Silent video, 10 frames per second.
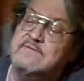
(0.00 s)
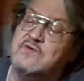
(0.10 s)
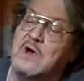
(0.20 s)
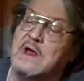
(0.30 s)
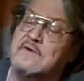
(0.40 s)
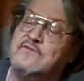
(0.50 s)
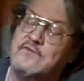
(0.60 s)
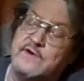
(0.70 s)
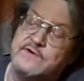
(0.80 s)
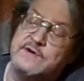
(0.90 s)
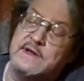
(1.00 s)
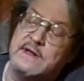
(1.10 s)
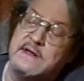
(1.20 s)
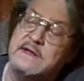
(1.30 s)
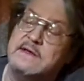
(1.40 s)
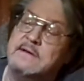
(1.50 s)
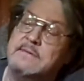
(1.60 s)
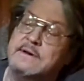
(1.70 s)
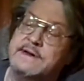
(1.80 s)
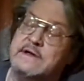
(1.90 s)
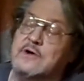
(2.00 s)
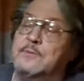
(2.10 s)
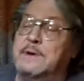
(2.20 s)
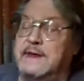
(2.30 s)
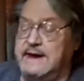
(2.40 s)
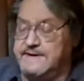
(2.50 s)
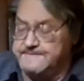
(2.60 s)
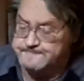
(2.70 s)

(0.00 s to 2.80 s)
it all a fresh uh, nickel plate.